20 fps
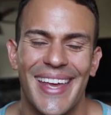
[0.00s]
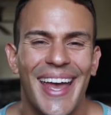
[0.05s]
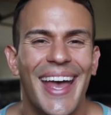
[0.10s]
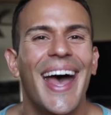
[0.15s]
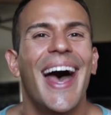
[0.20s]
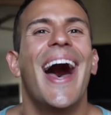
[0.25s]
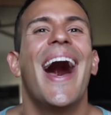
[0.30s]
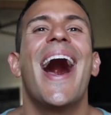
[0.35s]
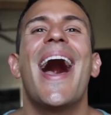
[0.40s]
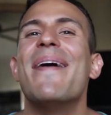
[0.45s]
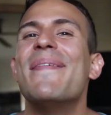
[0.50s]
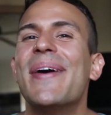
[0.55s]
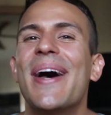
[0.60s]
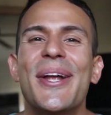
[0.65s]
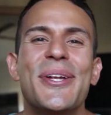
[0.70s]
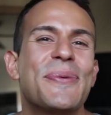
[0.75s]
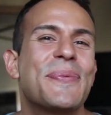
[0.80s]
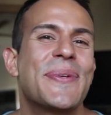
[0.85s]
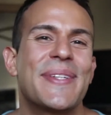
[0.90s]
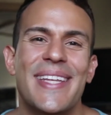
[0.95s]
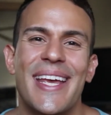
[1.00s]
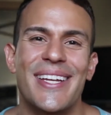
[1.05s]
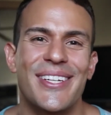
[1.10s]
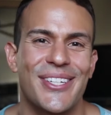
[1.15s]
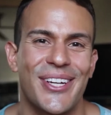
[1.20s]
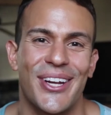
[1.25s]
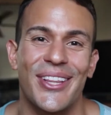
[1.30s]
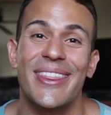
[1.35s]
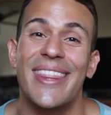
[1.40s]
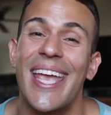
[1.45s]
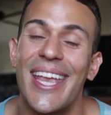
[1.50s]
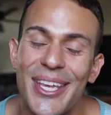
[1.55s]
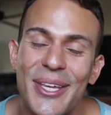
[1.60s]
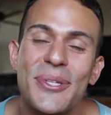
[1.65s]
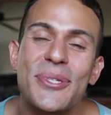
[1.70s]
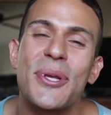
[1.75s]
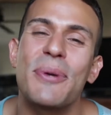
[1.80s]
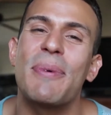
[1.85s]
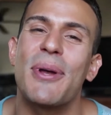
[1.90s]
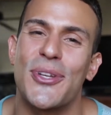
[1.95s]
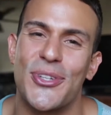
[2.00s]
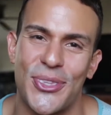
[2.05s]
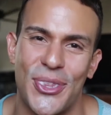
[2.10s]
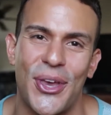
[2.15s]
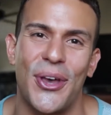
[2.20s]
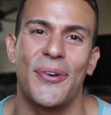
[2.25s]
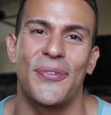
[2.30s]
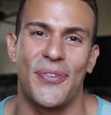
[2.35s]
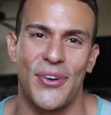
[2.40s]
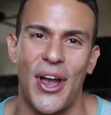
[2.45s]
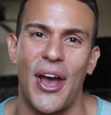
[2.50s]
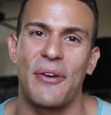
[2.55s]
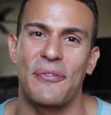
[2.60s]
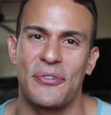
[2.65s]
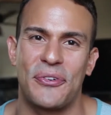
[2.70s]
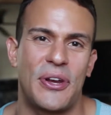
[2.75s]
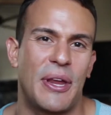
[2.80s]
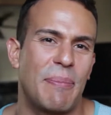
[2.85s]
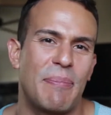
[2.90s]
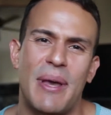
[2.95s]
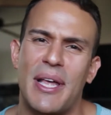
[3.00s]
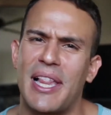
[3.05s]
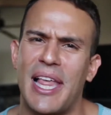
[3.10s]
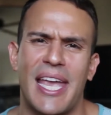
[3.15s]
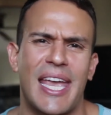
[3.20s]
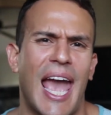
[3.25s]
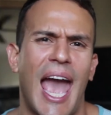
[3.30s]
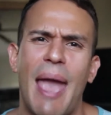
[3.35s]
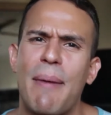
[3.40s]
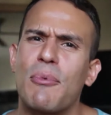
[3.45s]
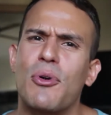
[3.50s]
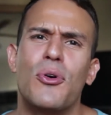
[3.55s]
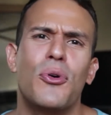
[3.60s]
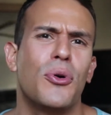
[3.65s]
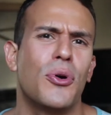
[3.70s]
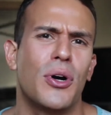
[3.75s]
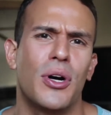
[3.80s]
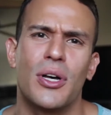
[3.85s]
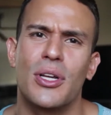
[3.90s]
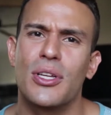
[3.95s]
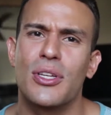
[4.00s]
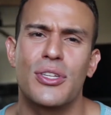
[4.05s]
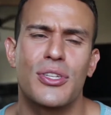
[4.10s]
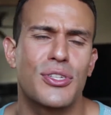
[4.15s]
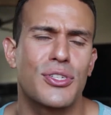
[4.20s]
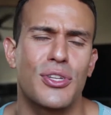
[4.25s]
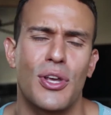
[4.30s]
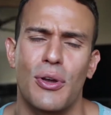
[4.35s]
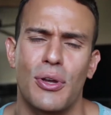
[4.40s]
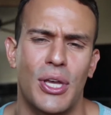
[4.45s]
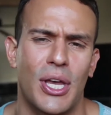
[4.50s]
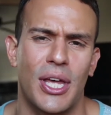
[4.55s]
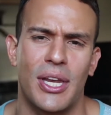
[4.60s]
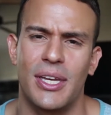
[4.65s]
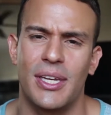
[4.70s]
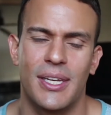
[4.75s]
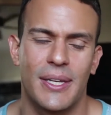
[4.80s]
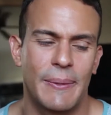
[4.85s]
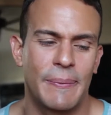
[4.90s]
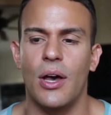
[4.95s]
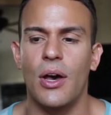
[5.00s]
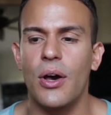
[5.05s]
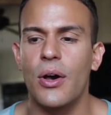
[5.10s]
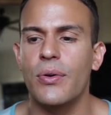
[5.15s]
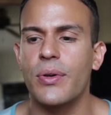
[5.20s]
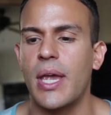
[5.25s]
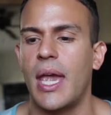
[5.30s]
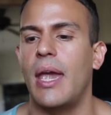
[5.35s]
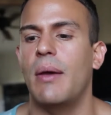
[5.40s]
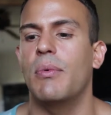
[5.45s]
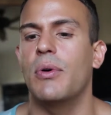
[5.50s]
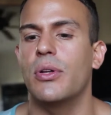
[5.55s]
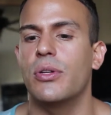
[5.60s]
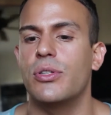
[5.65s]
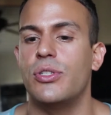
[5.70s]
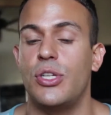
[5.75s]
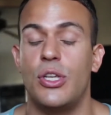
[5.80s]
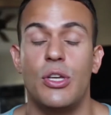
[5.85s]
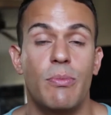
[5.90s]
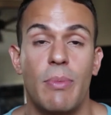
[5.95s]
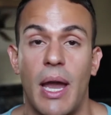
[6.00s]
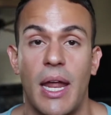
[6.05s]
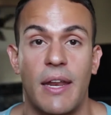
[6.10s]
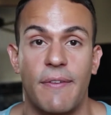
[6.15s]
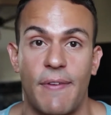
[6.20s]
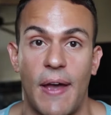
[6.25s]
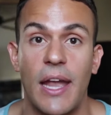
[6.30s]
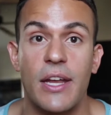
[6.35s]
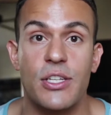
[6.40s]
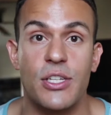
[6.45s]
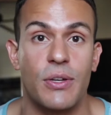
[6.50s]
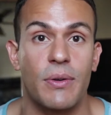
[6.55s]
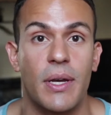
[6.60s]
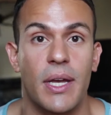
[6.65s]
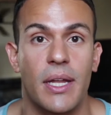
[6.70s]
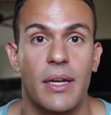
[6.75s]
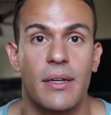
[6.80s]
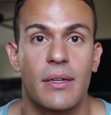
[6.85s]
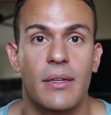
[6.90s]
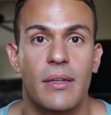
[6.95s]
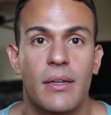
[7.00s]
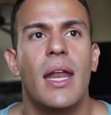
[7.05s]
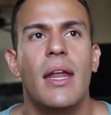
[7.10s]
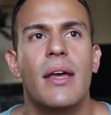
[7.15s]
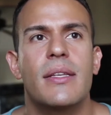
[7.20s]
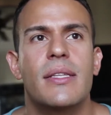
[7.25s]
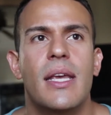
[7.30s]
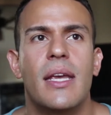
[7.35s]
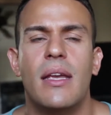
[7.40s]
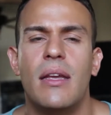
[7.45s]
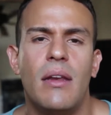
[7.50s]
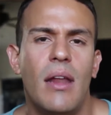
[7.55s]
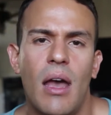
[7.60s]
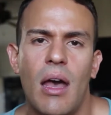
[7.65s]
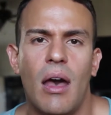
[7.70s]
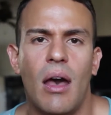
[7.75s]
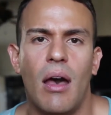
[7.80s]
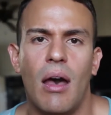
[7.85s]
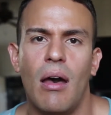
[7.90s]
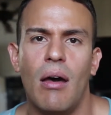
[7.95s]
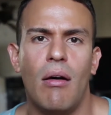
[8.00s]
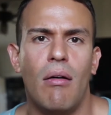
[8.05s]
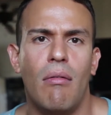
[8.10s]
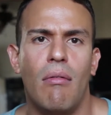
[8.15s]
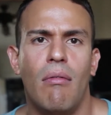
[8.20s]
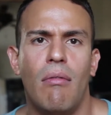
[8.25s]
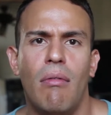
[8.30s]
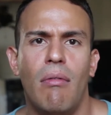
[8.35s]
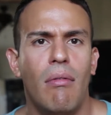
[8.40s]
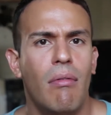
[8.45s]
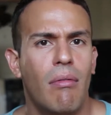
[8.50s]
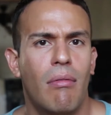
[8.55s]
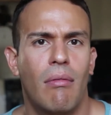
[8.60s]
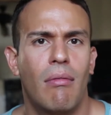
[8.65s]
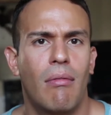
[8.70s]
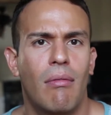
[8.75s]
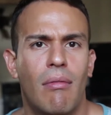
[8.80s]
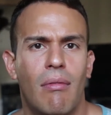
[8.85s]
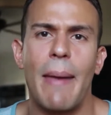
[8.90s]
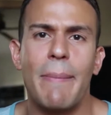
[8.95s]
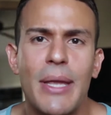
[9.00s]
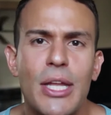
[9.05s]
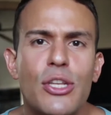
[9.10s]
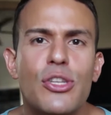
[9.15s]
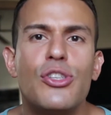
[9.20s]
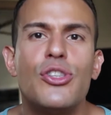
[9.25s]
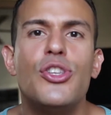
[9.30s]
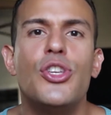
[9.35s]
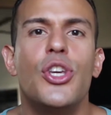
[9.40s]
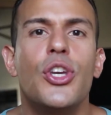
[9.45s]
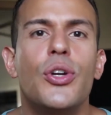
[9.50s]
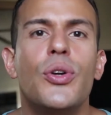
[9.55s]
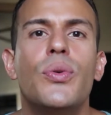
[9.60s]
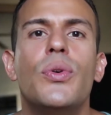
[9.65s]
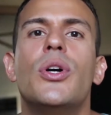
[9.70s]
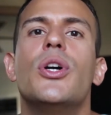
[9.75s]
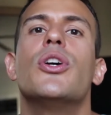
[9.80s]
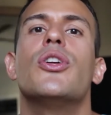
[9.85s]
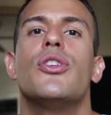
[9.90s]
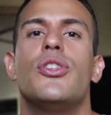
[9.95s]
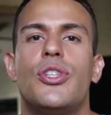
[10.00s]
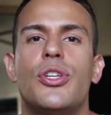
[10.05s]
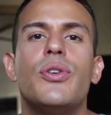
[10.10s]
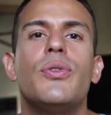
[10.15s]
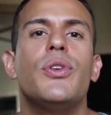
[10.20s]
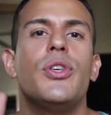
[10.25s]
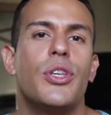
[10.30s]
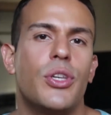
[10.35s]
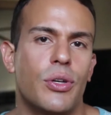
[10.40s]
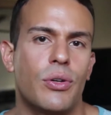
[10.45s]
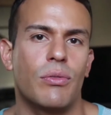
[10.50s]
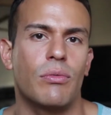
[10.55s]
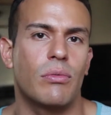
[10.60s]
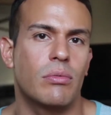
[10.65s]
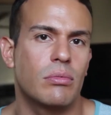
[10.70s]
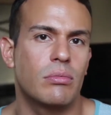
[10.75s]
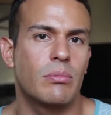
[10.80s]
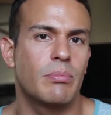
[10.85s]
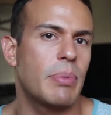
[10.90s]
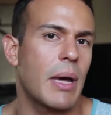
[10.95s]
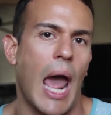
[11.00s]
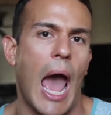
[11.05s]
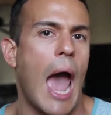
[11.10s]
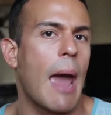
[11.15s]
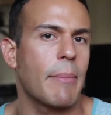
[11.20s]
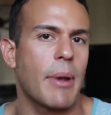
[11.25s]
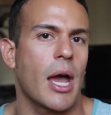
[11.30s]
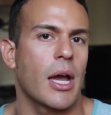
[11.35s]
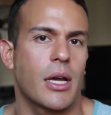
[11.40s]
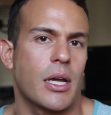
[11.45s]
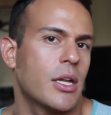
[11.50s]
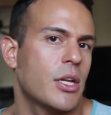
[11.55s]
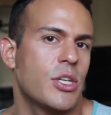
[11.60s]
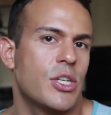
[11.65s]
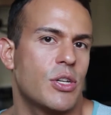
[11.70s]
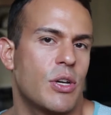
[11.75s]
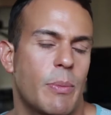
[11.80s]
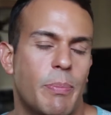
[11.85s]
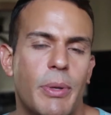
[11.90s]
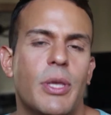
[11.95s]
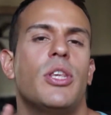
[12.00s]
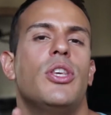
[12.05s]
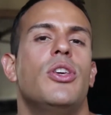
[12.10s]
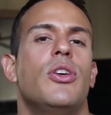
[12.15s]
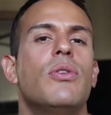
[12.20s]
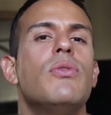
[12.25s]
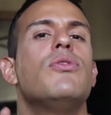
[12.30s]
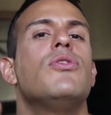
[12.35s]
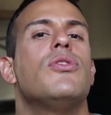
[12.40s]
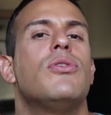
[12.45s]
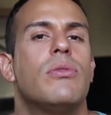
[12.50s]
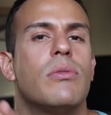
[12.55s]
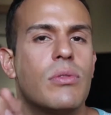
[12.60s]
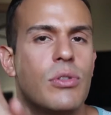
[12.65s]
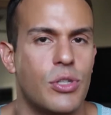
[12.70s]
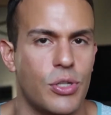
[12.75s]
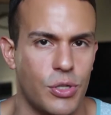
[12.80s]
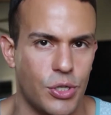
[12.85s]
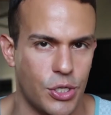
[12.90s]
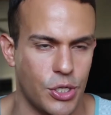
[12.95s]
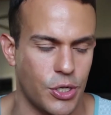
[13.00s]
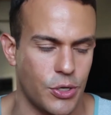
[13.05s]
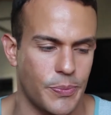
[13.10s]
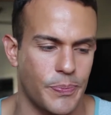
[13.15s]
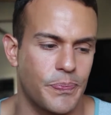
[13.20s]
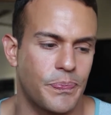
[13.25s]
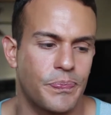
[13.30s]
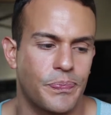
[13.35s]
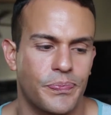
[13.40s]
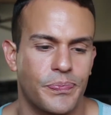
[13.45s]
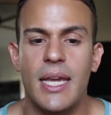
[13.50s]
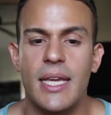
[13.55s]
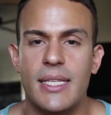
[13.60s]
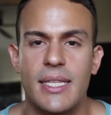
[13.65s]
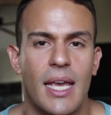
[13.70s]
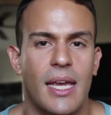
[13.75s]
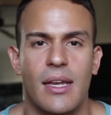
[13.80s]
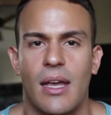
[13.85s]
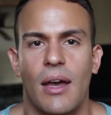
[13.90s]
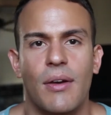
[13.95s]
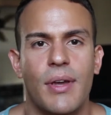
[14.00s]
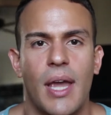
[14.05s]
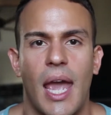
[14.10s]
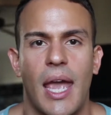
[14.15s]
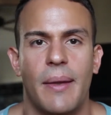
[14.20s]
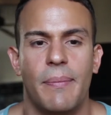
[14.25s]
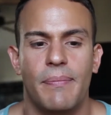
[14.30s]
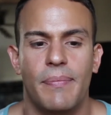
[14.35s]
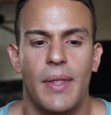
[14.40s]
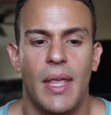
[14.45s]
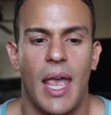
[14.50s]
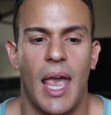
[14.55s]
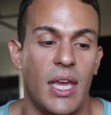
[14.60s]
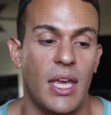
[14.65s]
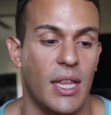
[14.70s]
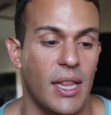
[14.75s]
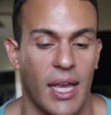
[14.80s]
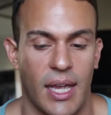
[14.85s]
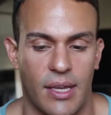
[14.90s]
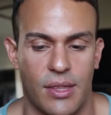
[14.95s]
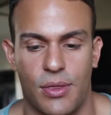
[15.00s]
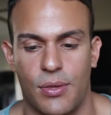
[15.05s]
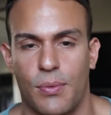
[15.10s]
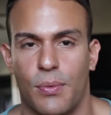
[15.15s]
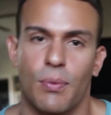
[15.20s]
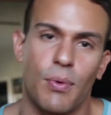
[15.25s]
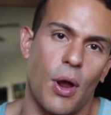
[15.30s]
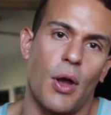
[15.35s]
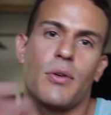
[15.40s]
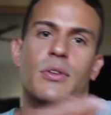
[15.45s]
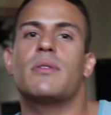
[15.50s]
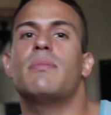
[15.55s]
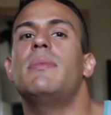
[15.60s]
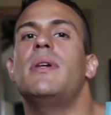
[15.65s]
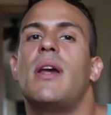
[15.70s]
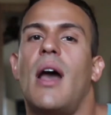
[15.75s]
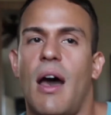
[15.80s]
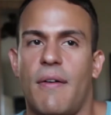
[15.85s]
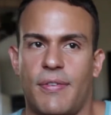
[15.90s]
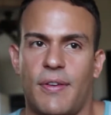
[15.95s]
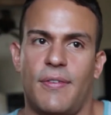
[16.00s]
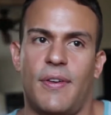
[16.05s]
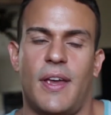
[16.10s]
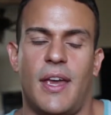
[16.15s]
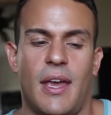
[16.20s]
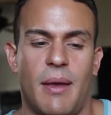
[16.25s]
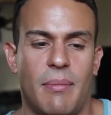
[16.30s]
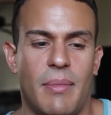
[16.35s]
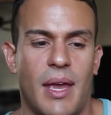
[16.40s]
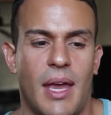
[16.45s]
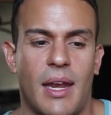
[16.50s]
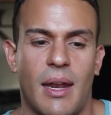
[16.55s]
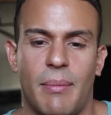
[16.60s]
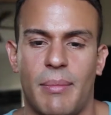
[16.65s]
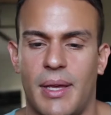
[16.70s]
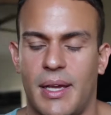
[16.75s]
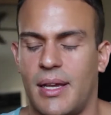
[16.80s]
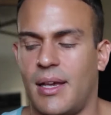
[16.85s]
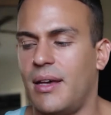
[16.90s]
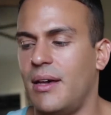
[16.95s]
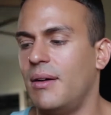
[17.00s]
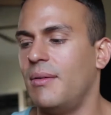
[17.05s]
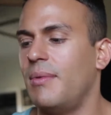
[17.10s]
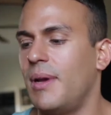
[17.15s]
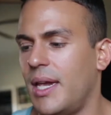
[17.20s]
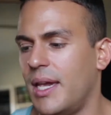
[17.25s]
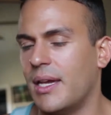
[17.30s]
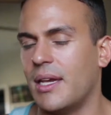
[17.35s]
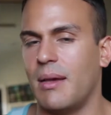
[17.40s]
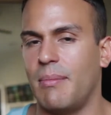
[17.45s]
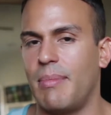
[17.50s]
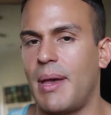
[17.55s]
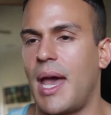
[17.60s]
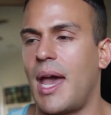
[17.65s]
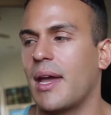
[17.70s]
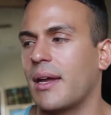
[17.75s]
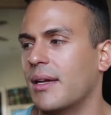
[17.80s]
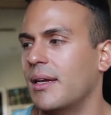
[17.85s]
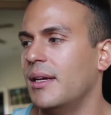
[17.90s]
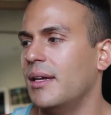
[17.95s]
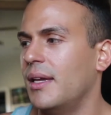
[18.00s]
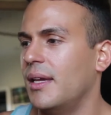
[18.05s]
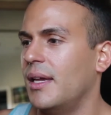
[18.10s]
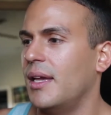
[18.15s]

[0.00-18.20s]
I'm 100% sure. Thank you so much, though, for offering, but, like, I'm cool. So good. Oh, okay, well, do you mind if I do it? And I was like, no. I mean, you do you, but I'm not gonna do it, but you do you. He's like, okay. He, like, throws me off of him, and I'm like, oh, wait, come back.